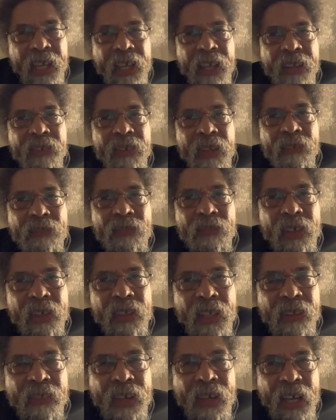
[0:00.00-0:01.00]
and then for
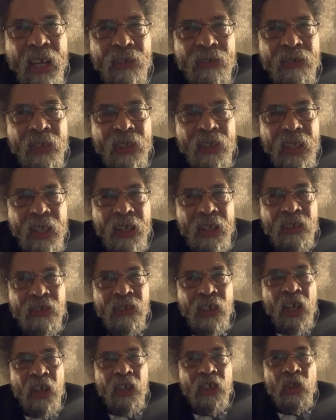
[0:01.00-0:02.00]
another 100 years
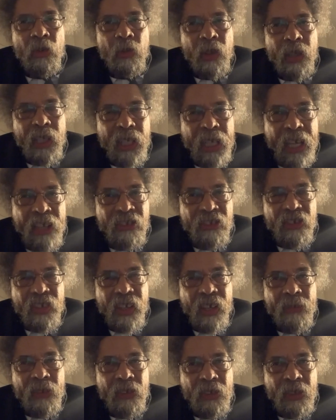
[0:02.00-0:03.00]
you were lynched every